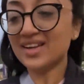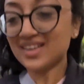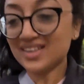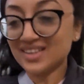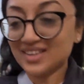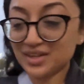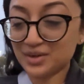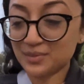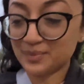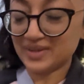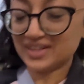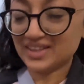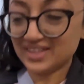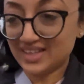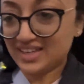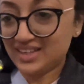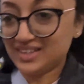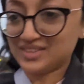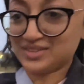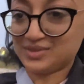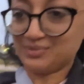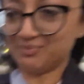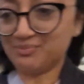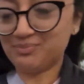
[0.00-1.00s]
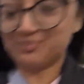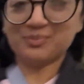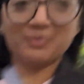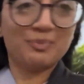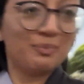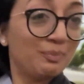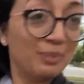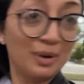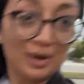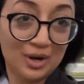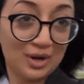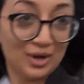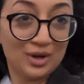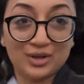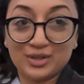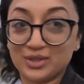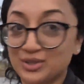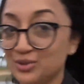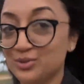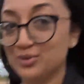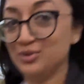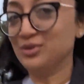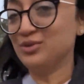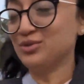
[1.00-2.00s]
little bit late, per
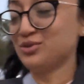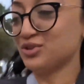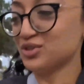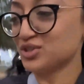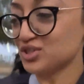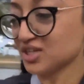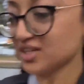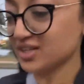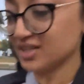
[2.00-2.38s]
usual.